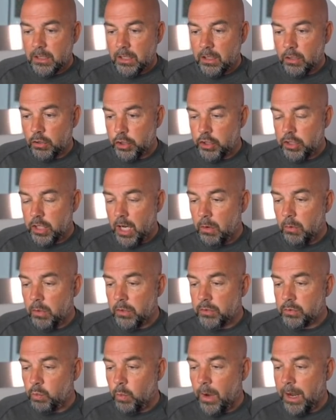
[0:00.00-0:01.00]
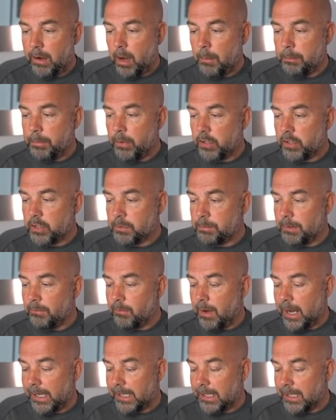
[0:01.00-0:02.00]
or show us where our book has been
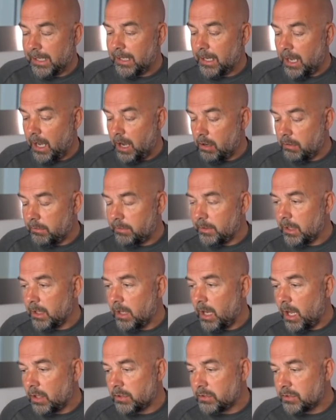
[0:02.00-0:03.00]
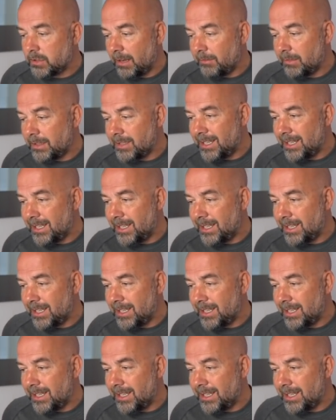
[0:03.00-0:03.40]
ranking over the last seven